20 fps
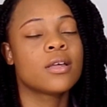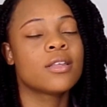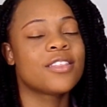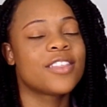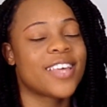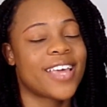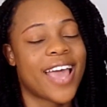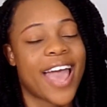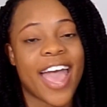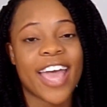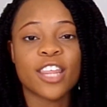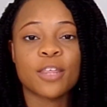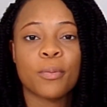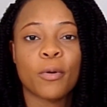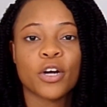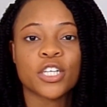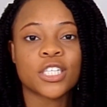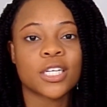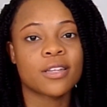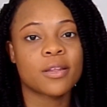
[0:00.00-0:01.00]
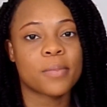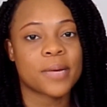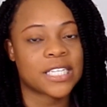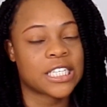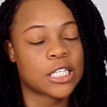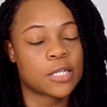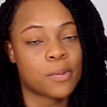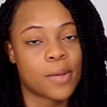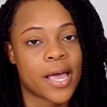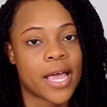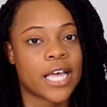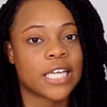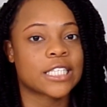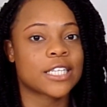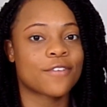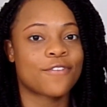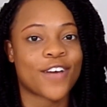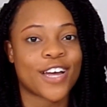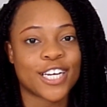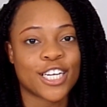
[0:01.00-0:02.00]
The 8th portion of the business plan is
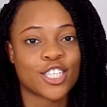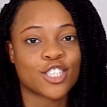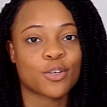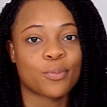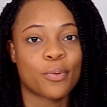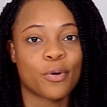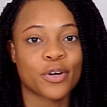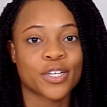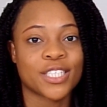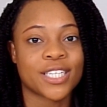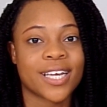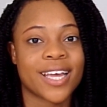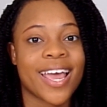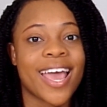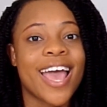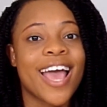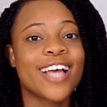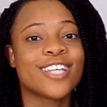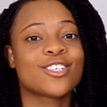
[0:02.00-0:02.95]
the financial portion.